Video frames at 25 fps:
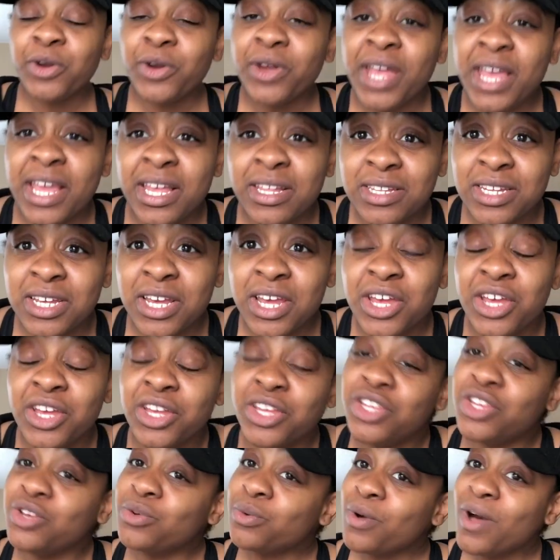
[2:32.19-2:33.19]
Number eight,
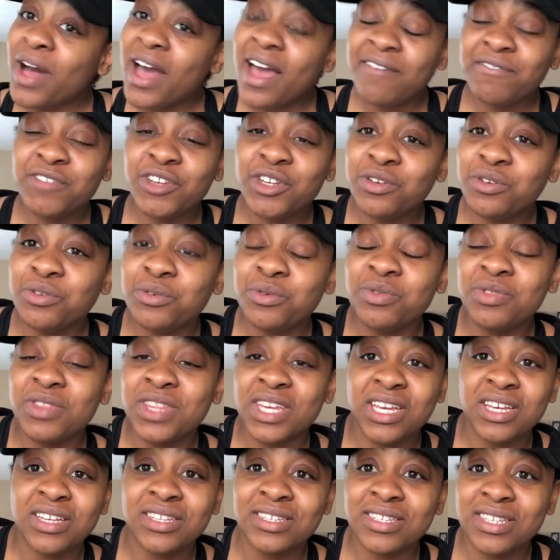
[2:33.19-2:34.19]
you will have to do
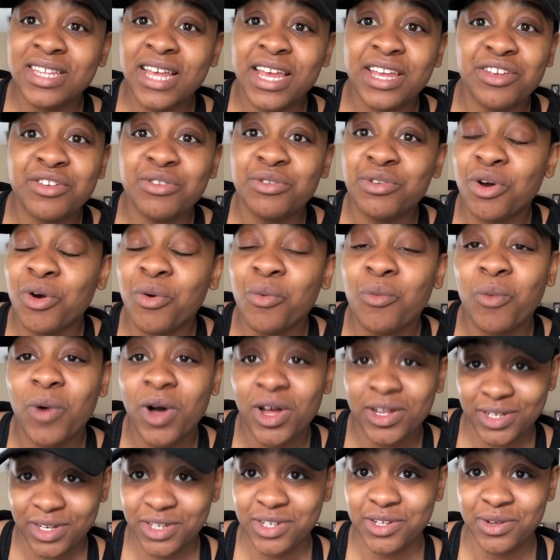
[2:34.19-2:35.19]
things that you don't
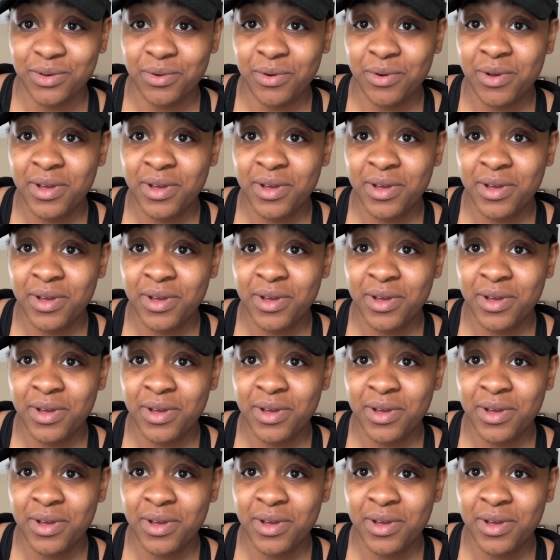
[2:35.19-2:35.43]
want to.